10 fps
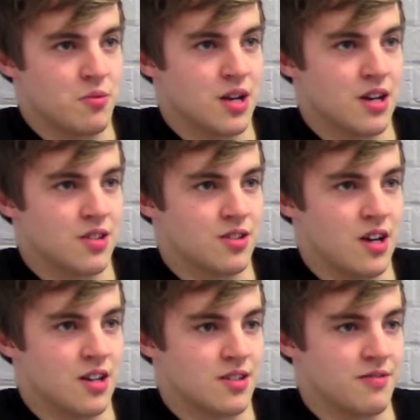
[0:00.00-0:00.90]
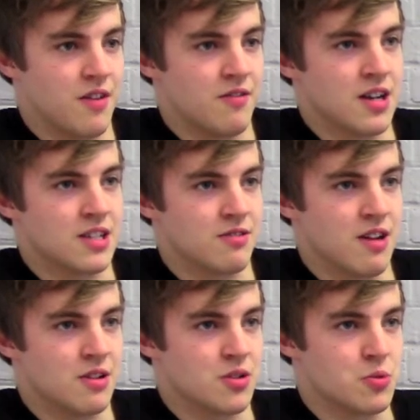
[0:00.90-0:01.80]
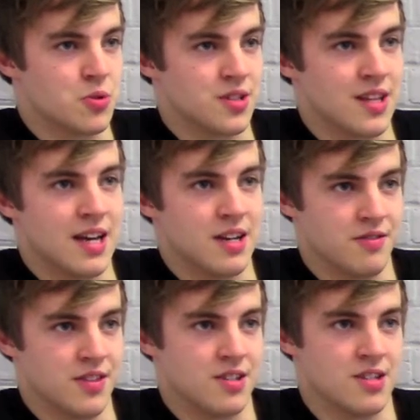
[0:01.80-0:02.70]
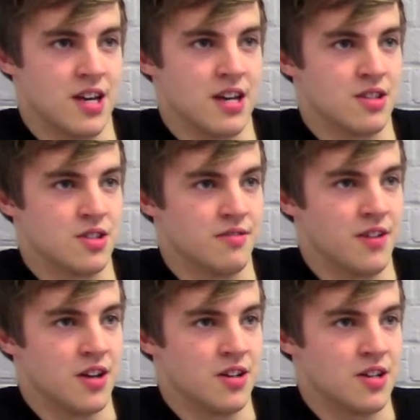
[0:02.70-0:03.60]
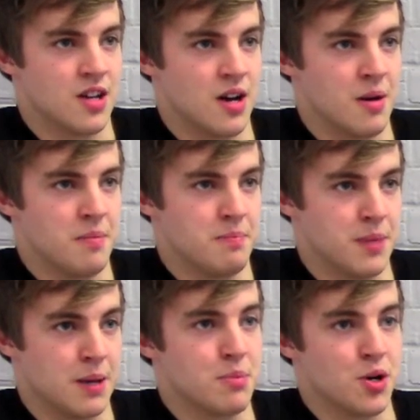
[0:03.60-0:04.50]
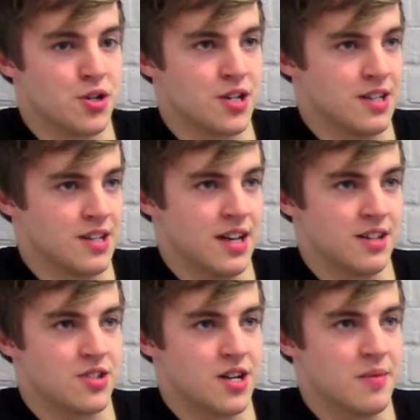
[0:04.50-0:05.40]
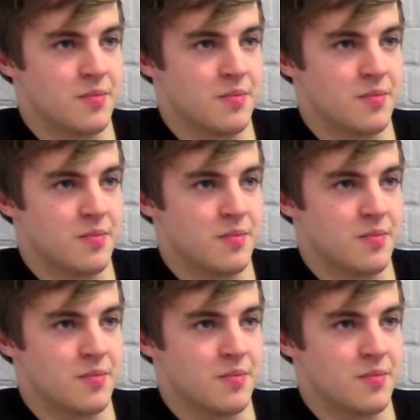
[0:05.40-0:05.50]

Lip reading: We're going to start a fundraising round towards the end of this year to fund a big push into next year.